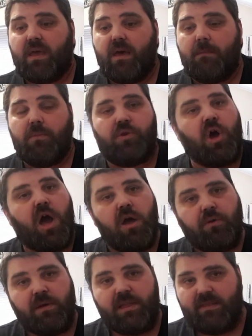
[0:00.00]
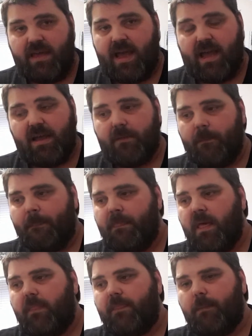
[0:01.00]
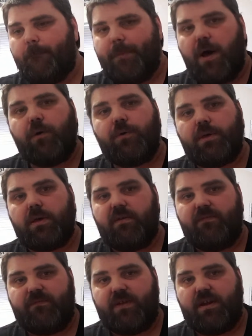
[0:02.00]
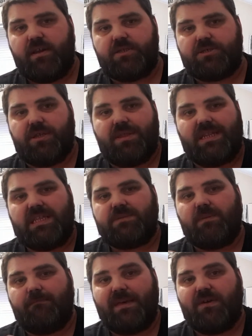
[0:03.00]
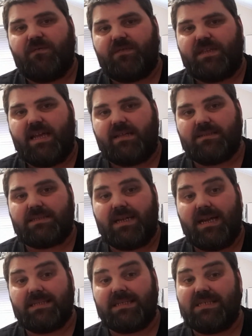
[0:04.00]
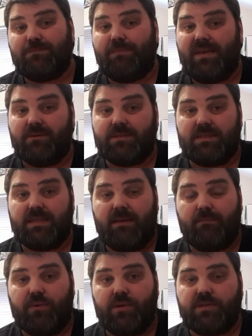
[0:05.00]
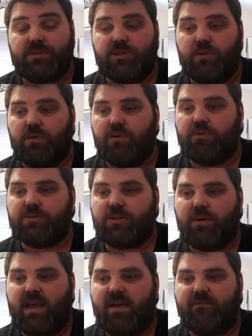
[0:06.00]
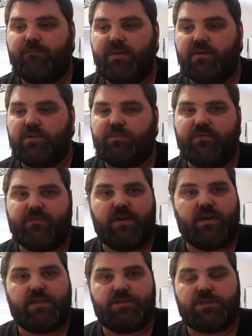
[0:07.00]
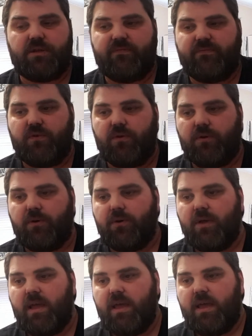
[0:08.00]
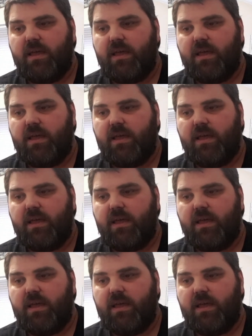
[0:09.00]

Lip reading: Not only that, the bulk of furniture that needs to be built for downstairs is built at that point. So you will also have buildable furniture for